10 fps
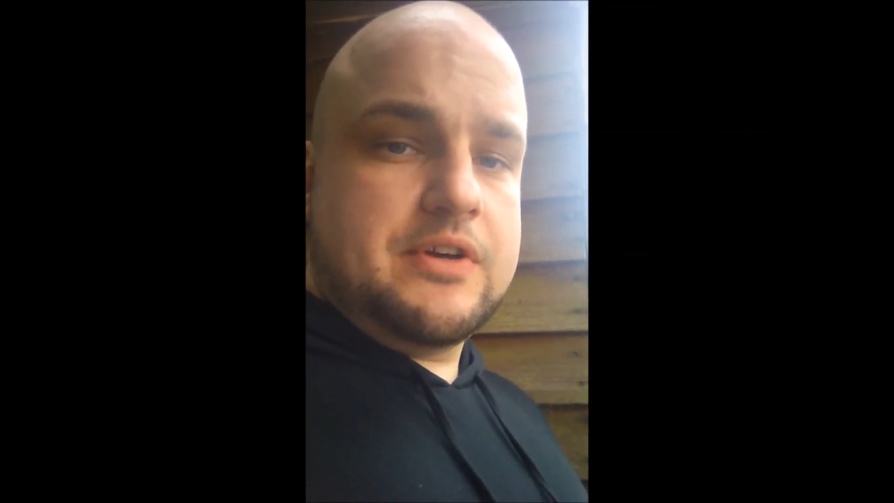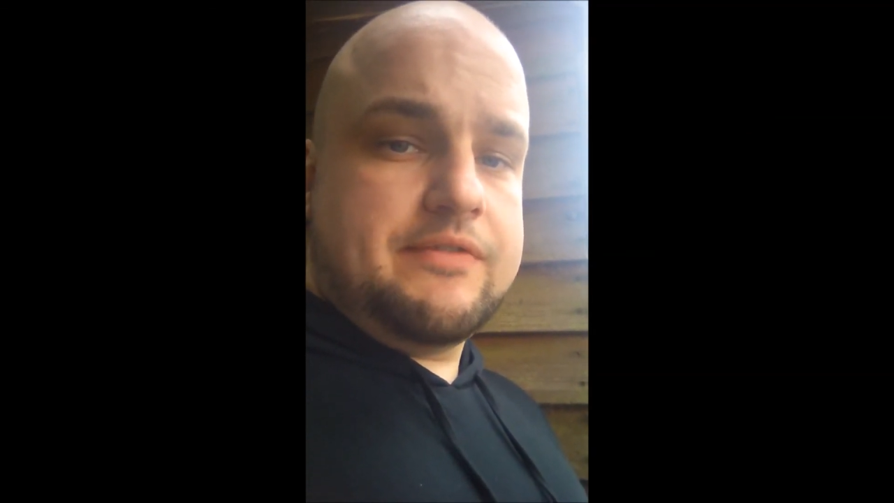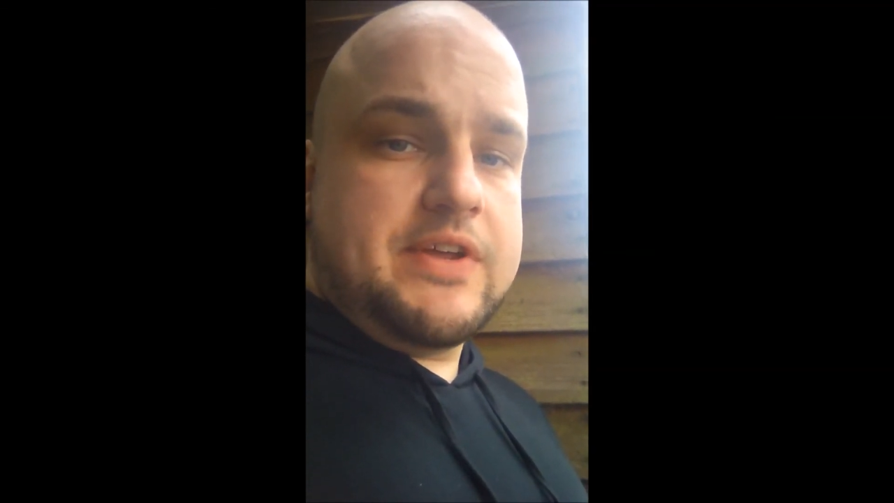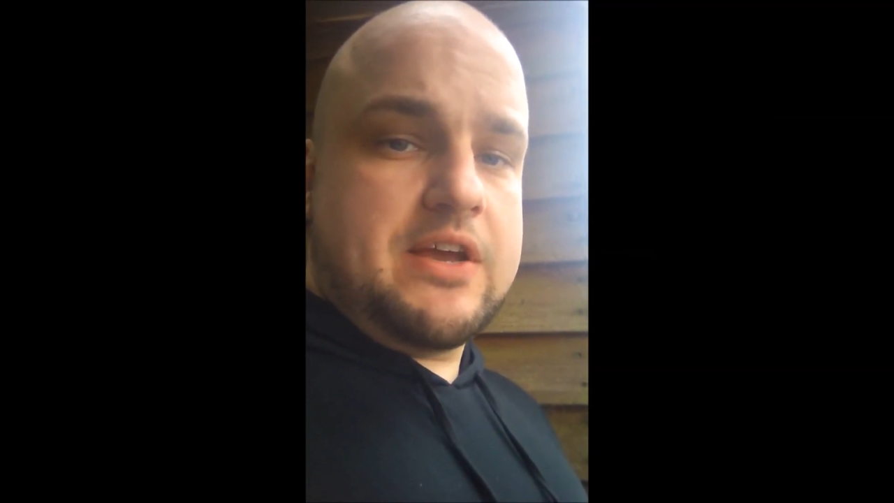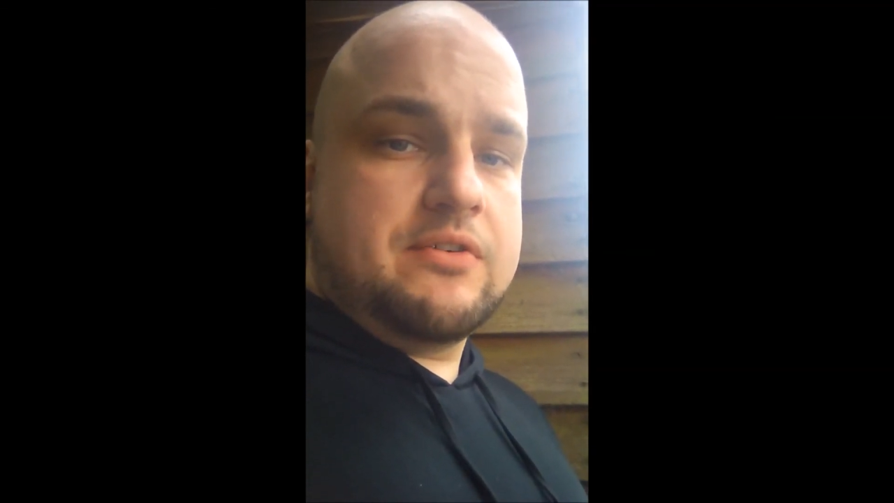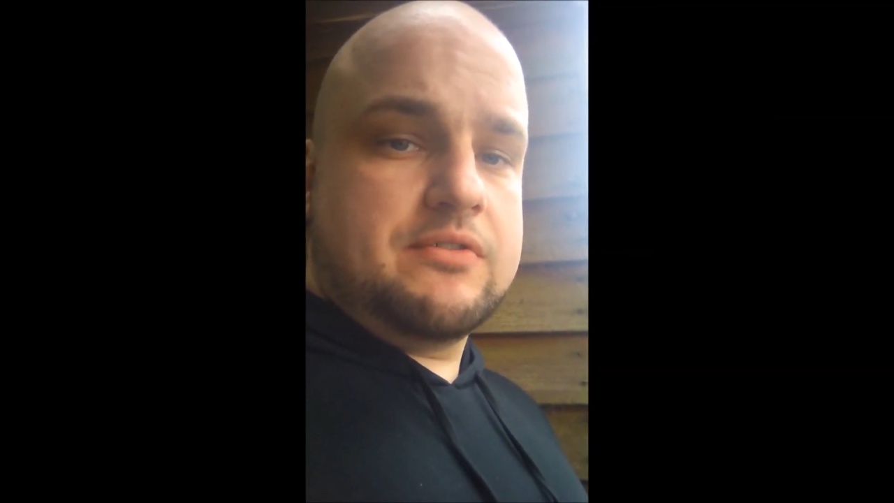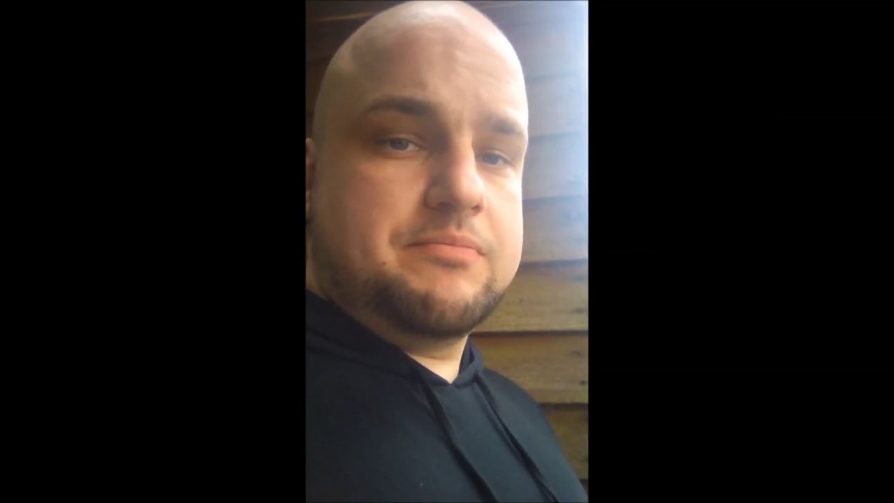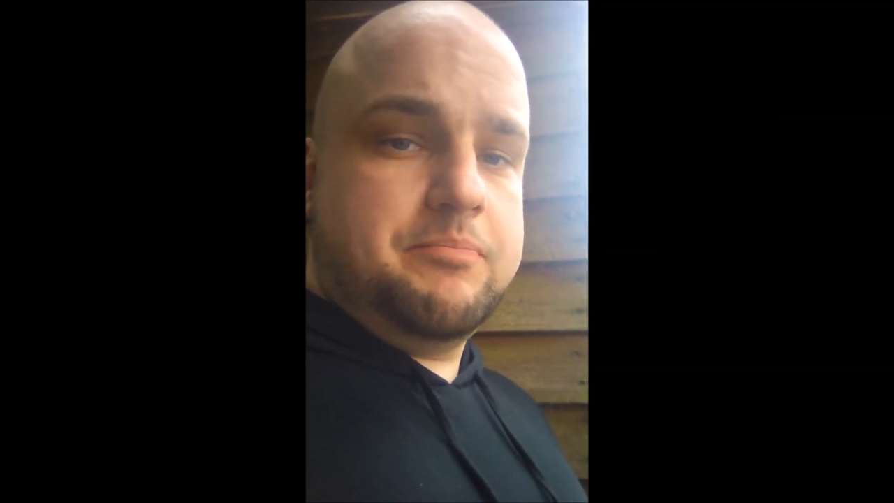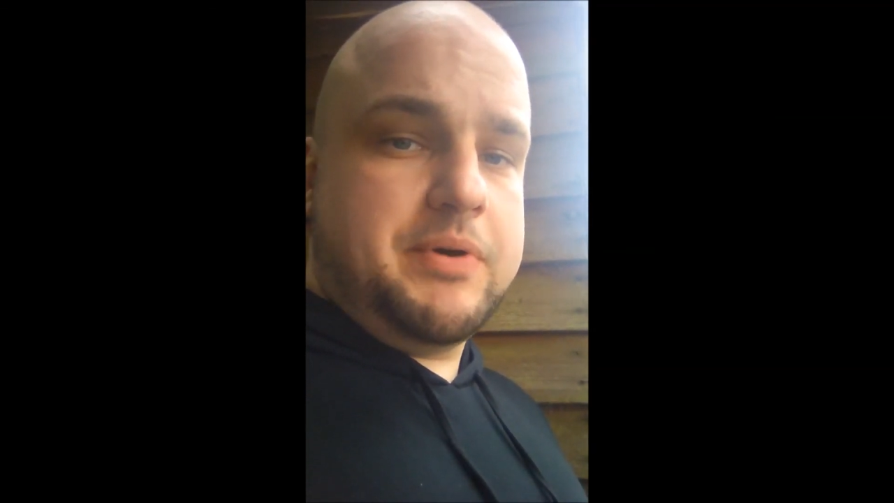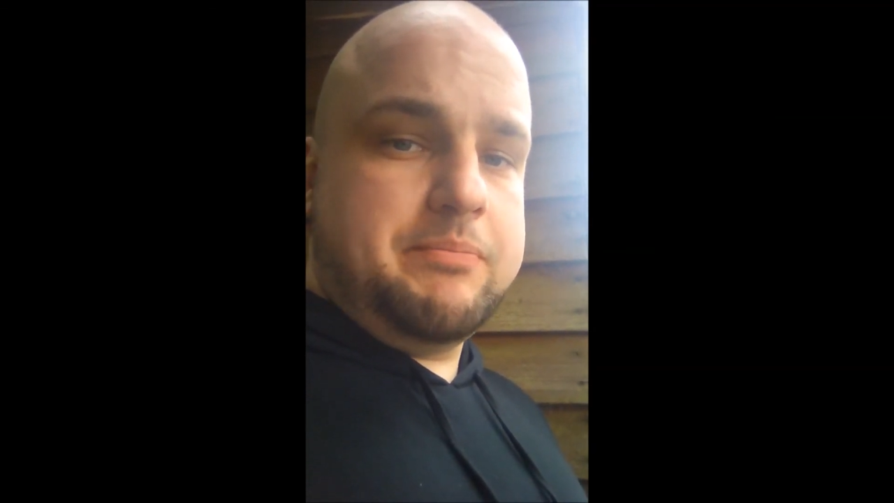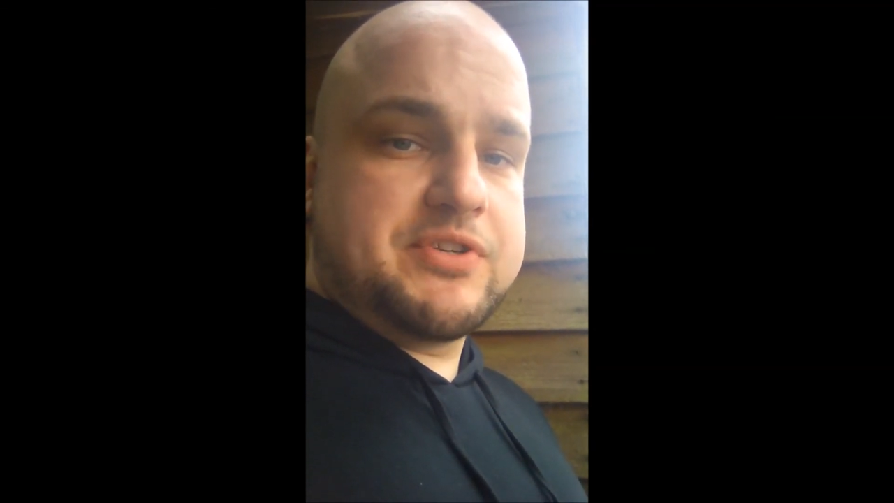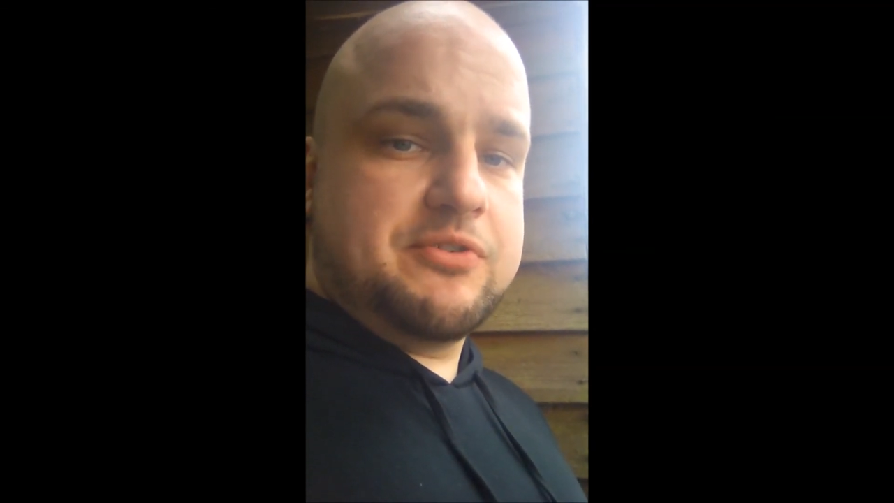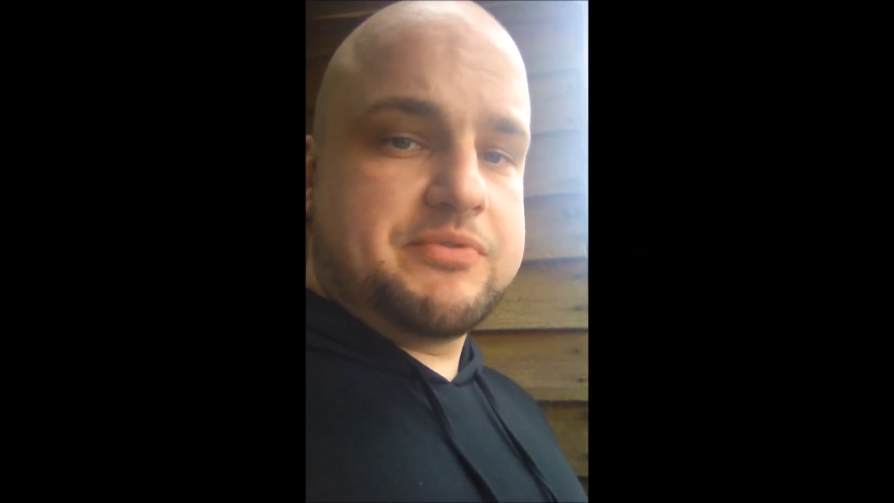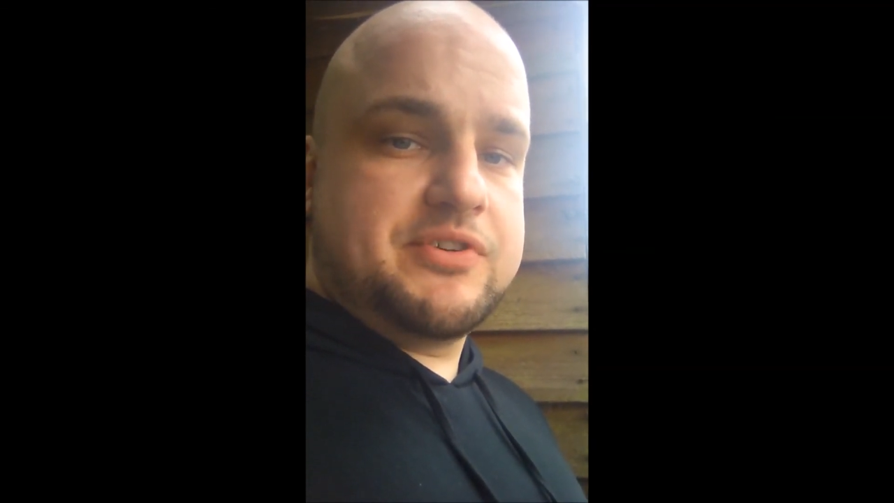I've now bumped up